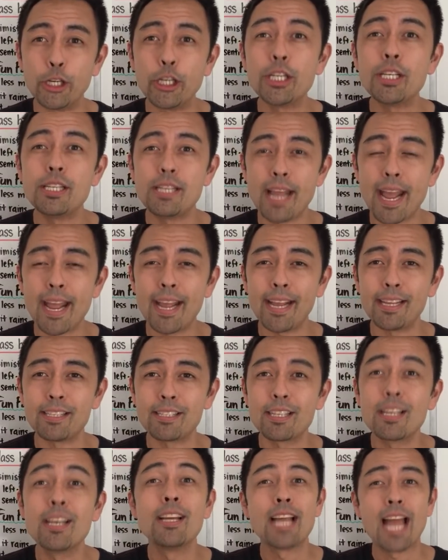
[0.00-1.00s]
good
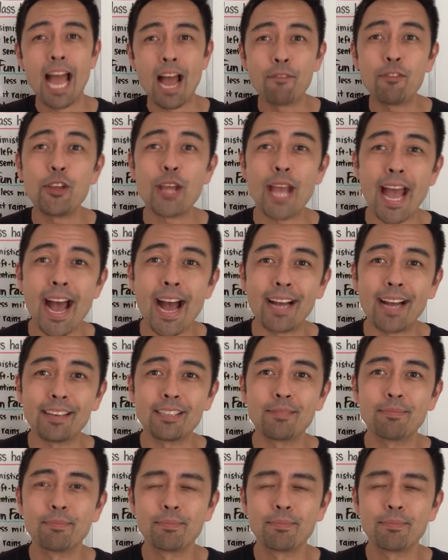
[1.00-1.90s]
days have you had?